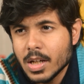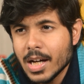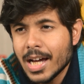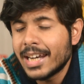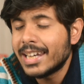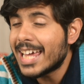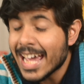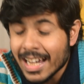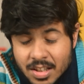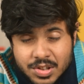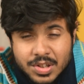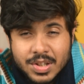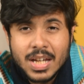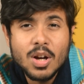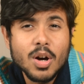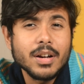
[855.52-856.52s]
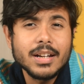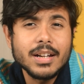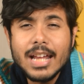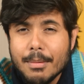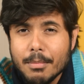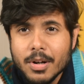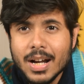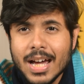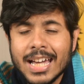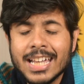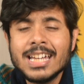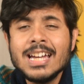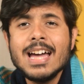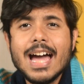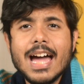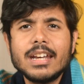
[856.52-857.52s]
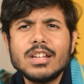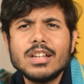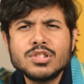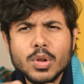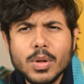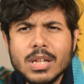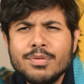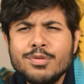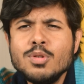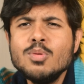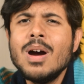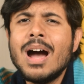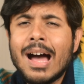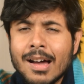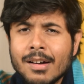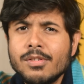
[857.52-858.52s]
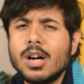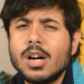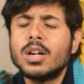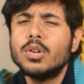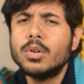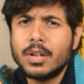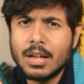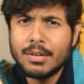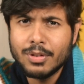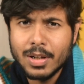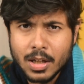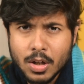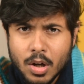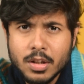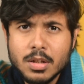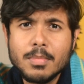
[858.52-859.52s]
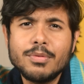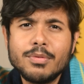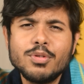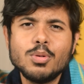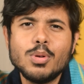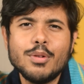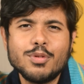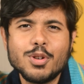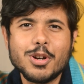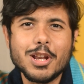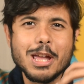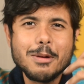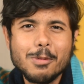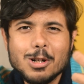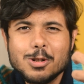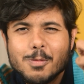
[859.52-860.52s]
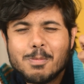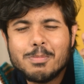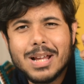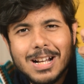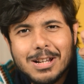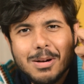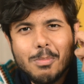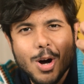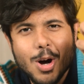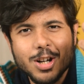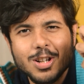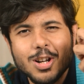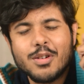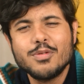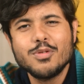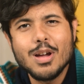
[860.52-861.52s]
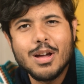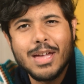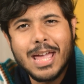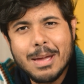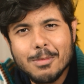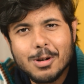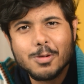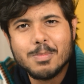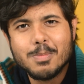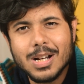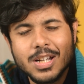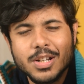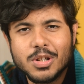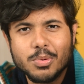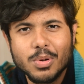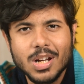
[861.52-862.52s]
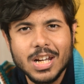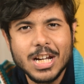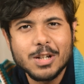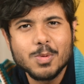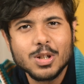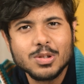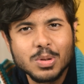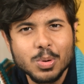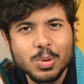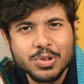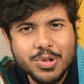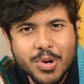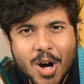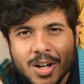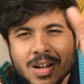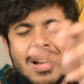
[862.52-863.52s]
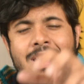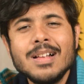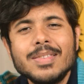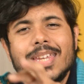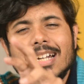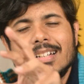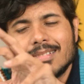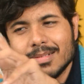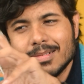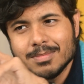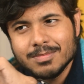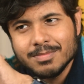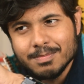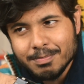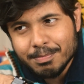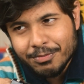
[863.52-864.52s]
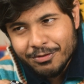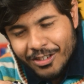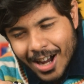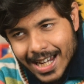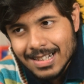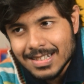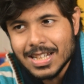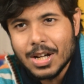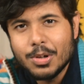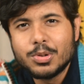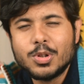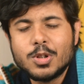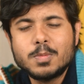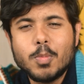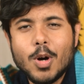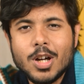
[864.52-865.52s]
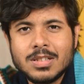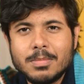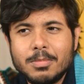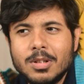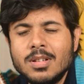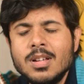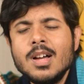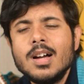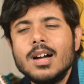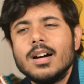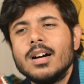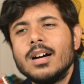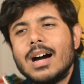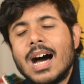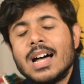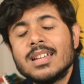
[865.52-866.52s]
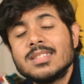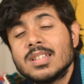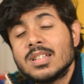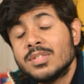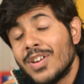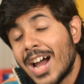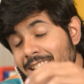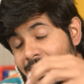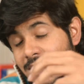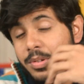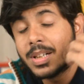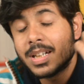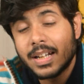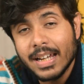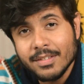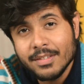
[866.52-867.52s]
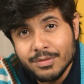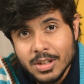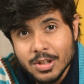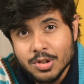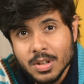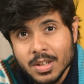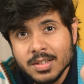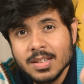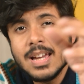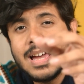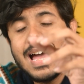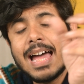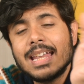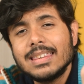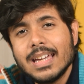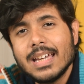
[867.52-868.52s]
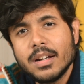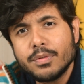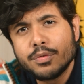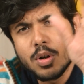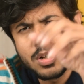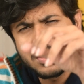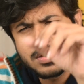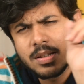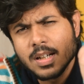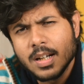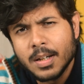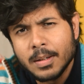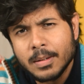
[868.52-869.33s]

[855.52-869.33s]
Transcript: an X-ray or an MRI. And so if you have a good enough algorithm, if you're able to build a model, or if you're able to build a neural network so strong that finds out those possible answers, finds out the correct features, and then, of course,